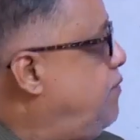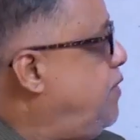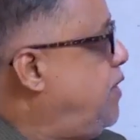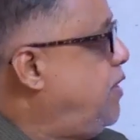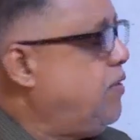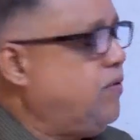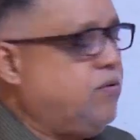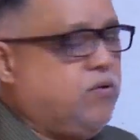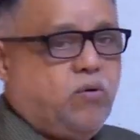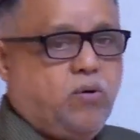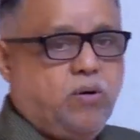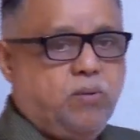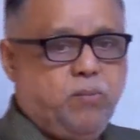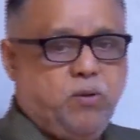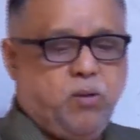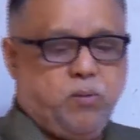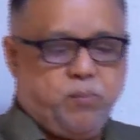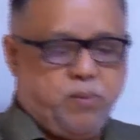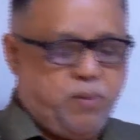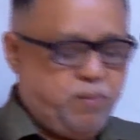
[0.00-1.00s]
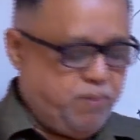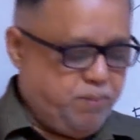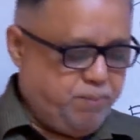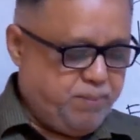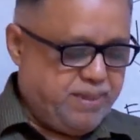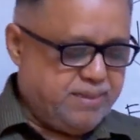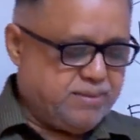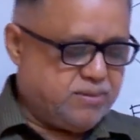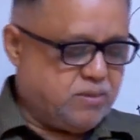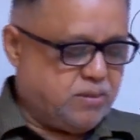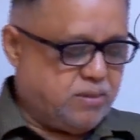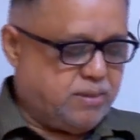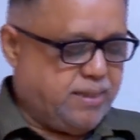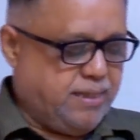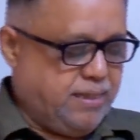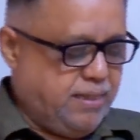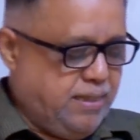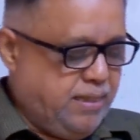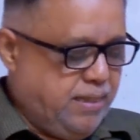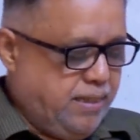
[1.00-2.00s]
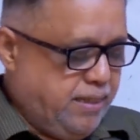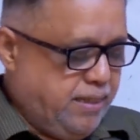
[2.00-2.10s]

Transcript: we will do one more problem based on